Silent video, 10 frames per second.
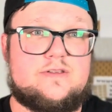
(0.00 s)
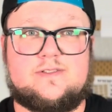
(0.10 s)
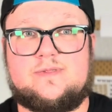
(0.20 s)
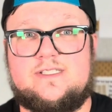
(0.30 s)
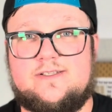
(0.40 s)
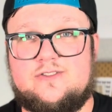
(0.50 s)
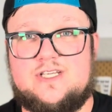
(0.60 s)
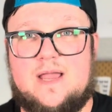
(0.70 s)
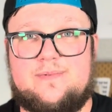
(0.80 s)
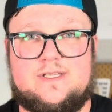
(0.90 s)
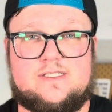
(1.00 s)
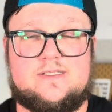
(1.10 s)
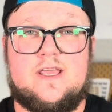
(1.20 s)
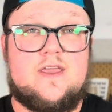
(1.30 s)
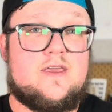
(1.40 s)
some steel
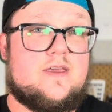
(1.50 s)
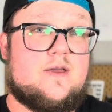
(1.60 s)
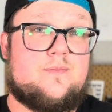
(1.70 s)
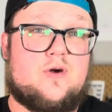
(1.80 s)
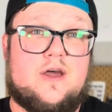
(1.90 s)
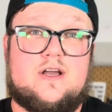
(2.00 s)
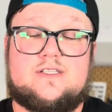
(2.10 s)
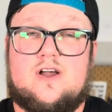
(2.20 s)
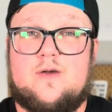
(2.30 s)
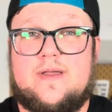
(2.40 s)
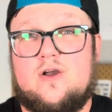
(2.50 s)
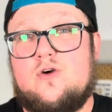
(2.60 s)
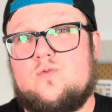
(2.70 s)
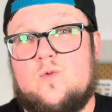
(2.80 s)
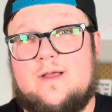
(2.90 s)
Japanese product on my
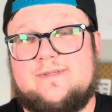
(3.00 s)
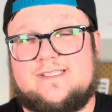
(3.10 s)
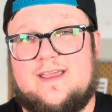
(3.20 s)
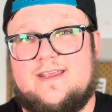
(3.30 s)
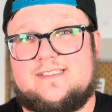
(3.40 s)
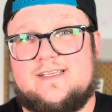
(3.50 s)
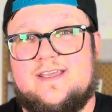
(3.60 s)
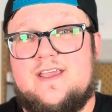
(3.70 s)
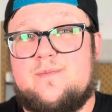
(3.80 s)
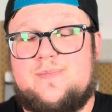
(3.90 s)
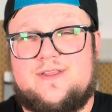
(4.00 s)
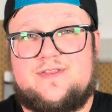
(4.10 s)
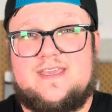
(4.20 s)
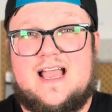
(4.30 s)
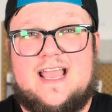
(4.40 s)
own website. But
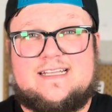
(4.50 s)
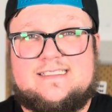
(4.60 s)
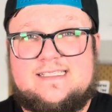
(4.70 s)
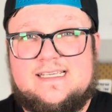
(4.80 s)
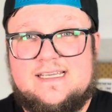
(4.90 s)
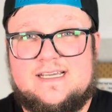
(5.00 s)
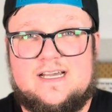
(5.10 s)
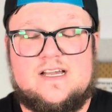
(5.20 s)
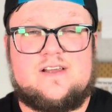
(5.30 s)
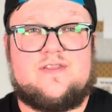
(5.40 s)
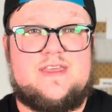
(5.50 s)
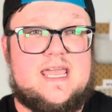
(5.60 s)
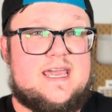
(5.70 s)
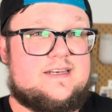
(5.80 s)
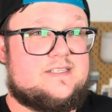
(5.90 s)
the idea
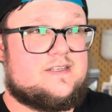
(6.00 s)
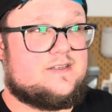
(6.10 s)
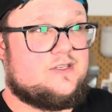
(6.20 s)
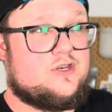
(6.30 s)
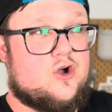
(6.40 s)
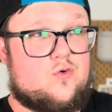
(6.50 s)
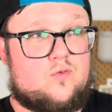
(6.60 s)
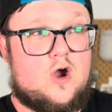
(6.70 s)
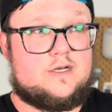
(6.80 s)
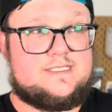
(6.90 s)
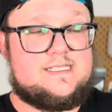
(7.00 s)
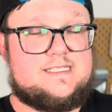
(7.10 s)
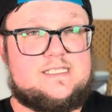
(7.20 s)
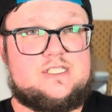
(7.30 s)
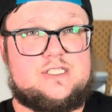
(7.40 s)
that, you know, RAR
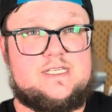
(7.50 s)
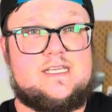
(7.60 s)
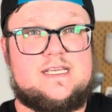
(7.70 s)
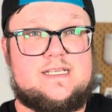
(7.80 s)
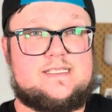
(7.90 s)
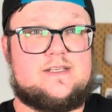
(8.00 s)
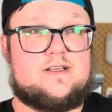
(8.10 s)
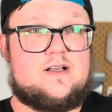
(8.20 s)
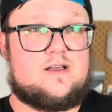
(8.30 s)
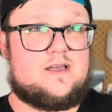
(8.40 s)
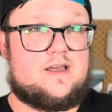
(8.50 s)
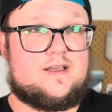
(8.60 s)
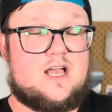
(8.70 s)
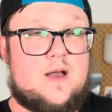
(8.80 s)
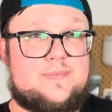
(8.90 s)
TCG is in
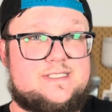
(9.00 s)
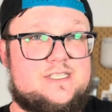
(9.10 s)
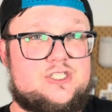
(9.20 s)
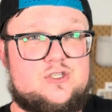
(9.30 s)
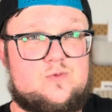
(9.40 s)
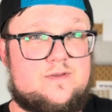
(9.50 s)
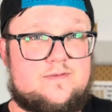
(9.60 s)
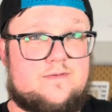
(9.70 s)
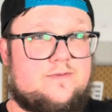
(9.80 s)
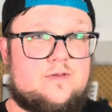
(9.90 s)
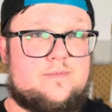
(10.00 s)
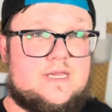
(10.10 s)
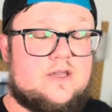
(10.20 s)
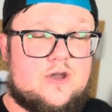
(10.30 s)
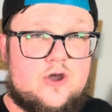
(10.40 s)
competition with
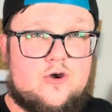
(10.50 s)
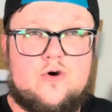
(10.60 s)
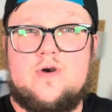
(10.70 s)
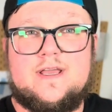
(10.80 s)
Flamingo